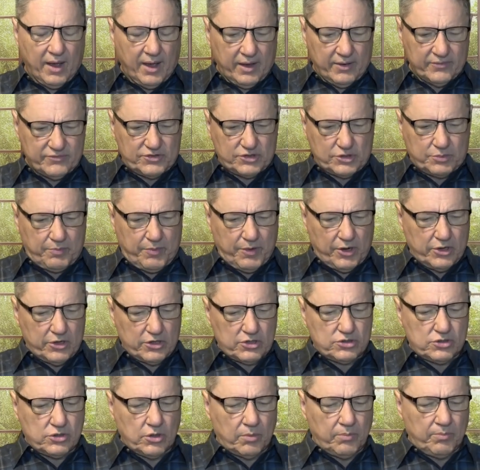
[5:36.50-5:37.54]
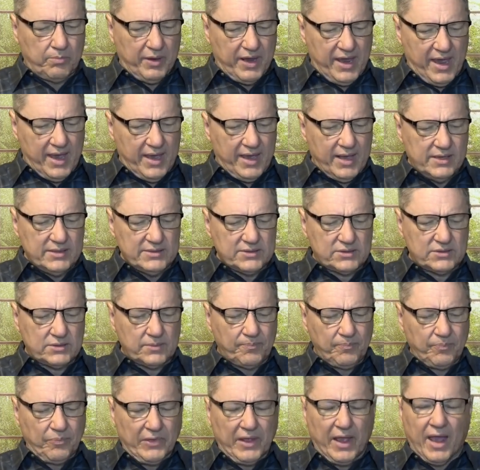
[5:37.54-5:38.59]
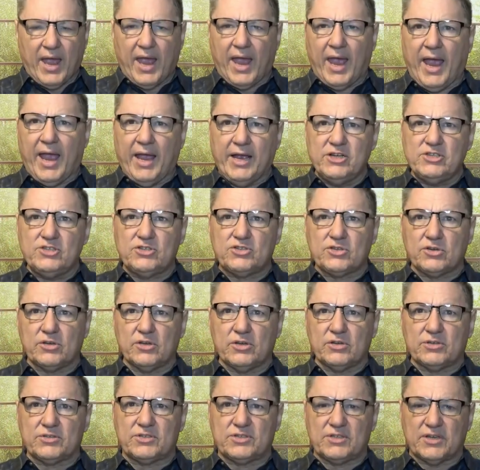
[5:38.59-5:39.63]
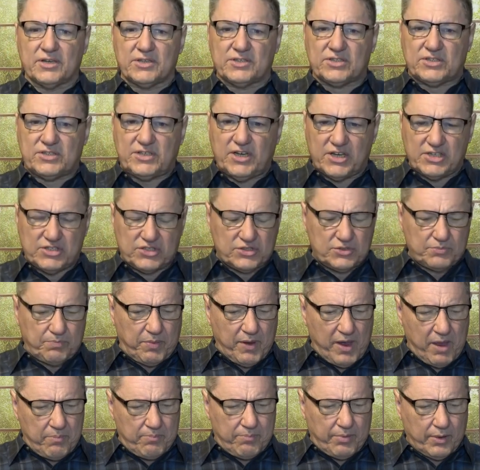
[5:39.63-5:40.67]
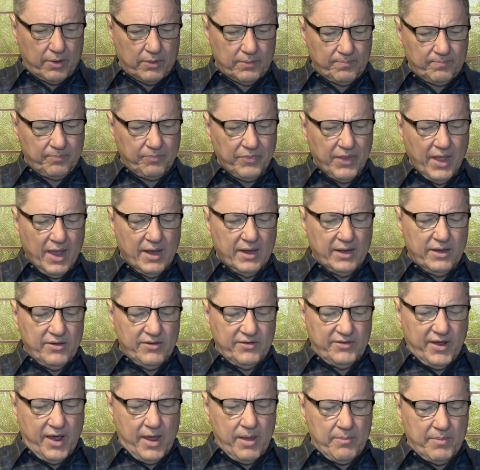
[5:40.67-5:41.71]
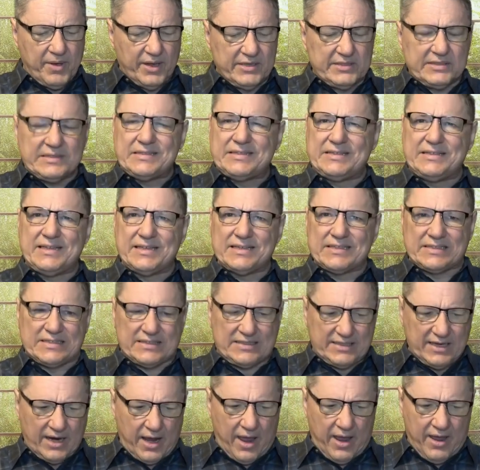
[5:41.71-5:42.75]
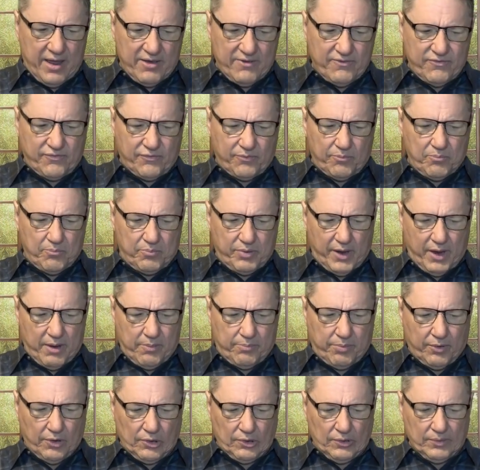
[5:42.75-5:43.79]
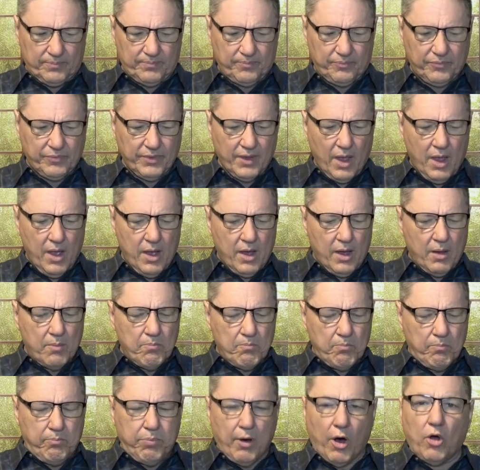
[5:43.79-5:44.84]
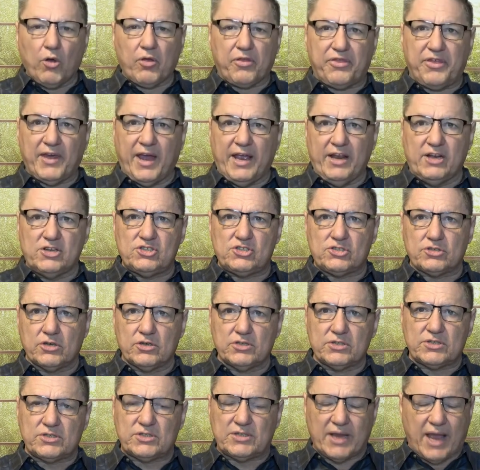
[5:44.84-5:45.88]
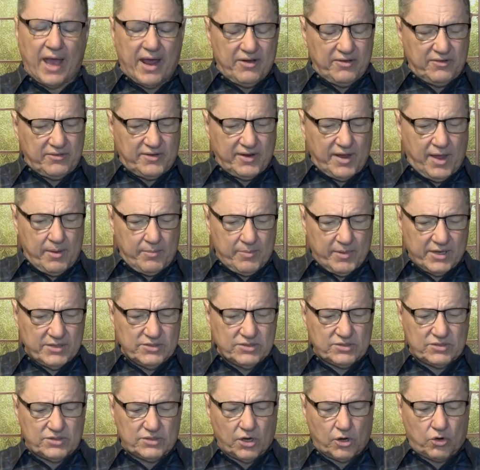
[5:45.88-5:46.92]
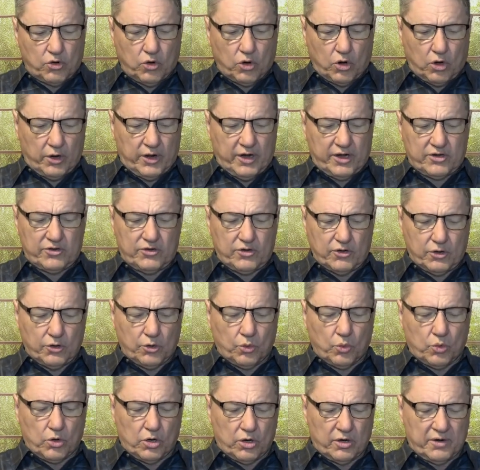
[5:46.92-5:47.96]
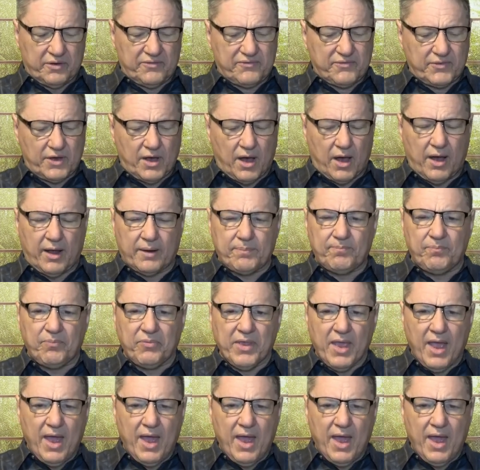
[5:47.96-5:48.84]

of spiritual beings. Angels assist people, demons deceive people. Both angels and demons, according to the Word of God,